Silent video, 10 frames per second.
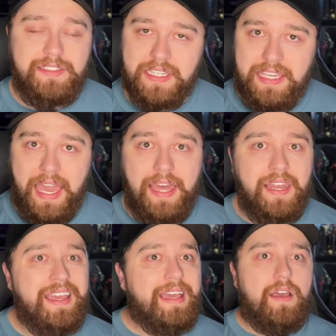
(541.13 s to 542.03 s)

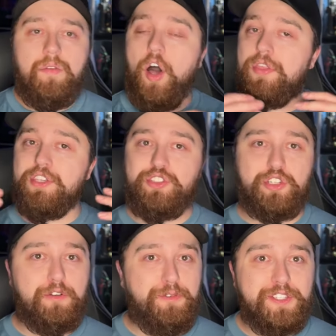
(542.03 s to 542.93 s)
again, on the
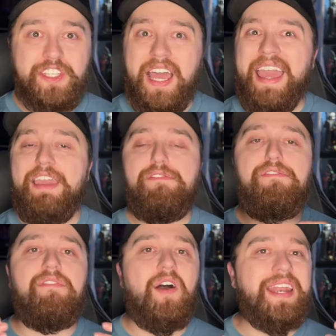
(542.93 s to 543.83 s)
surface, a
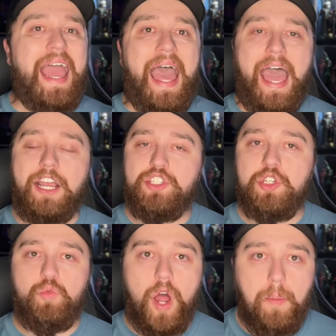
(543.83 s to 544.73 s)
fun
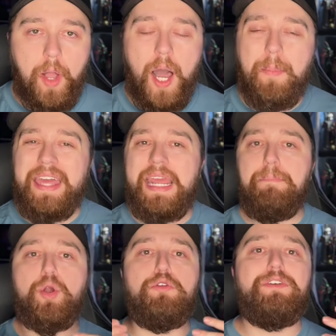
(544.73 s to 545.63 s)
action rom com and a
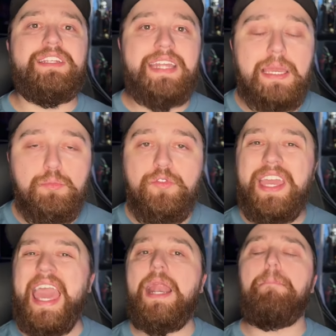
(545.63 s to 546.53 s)
perfect date
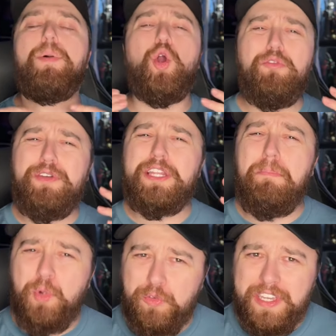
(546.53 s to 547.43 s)
movie and a perfect
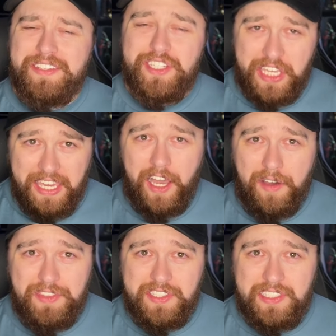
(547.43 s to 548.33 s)
movie to kick
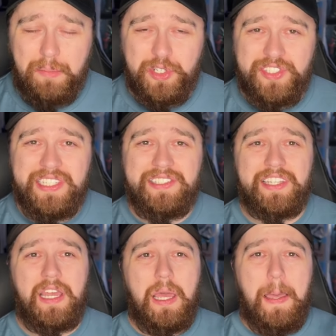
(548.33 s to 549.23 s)
off the summer
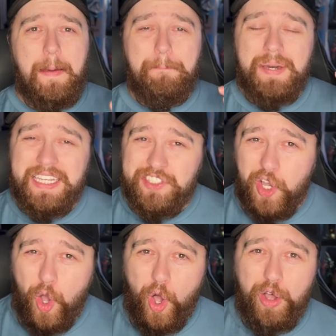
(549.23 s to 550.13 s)
season, but it's
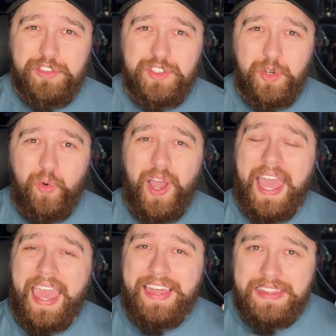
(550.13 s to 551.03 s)
also
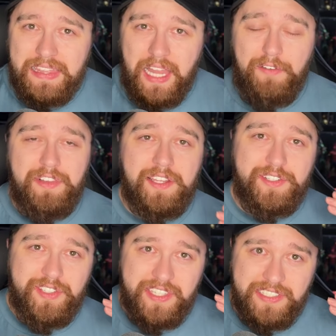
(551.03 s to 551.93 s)
a love letter
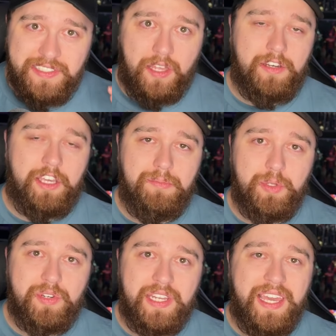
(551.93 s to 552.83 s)
to the stunt
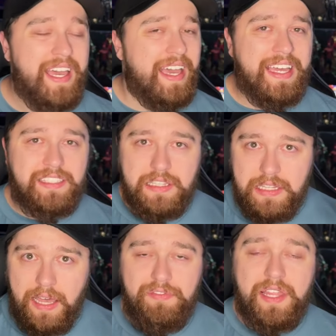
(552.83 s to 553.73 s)
community. It's a
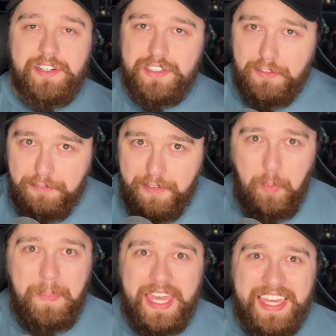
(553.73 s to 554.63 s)
love letter to
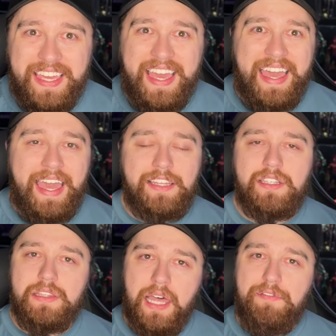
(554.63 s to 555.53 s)
filmmaking, and it's
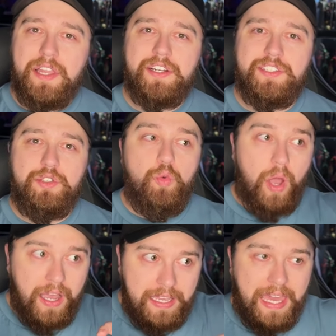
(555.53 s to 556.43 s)
a love letter to,
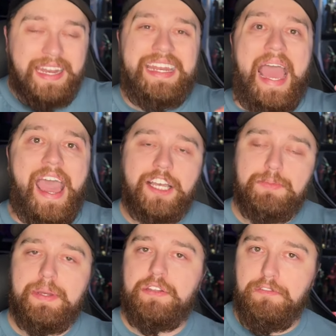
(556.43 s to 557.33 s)
again, an
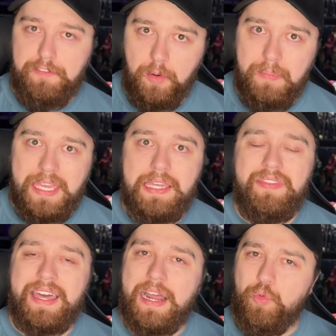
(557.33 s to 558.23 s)
aspect of filmmaking
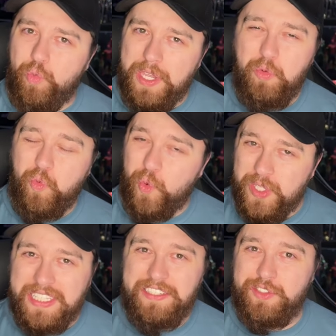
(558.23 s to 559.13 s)
that we
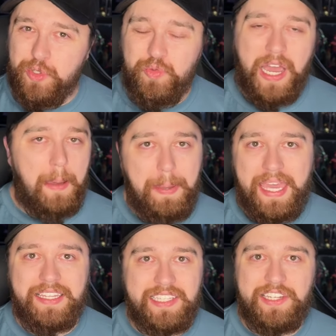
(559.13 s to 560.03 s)
really do not
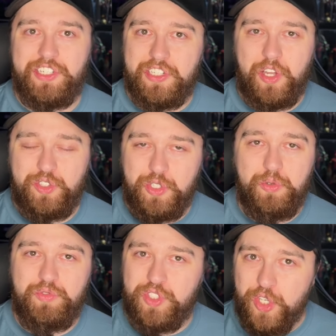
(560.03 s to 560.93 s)
pay attention
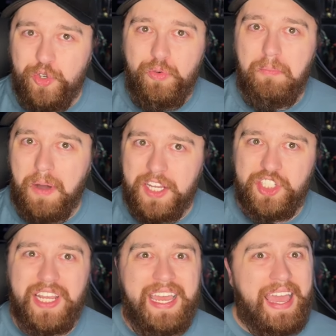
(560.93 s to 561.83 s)
to too
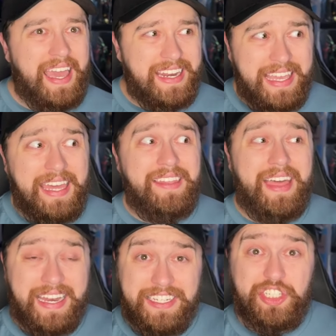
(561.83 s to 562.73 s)
much. And again,
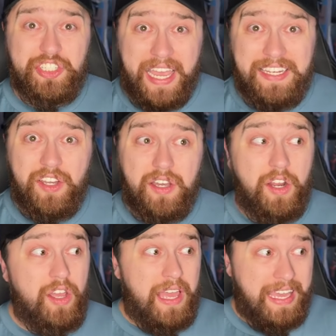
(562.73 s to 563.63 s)
that is shined on
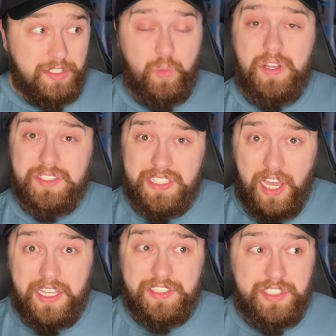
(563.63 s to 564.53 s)
as well as the
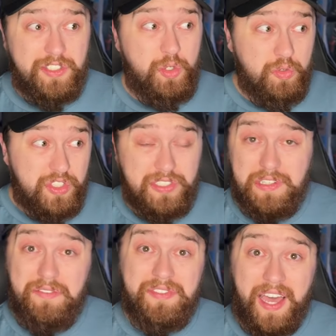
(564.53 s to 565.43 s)
Oscars, who
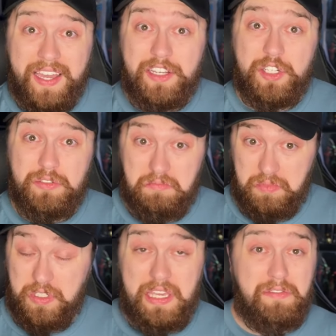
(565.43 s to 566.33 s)
still have not
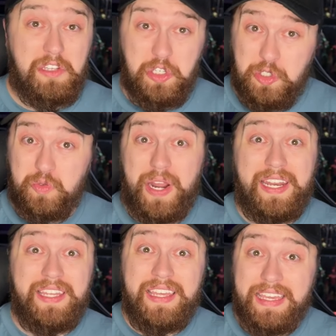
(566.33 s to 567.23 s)
given
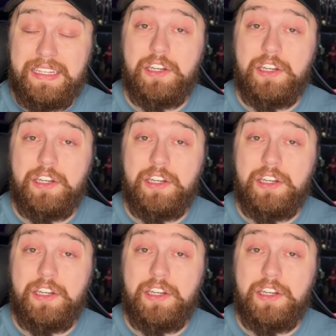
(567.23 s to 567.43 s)
credit in an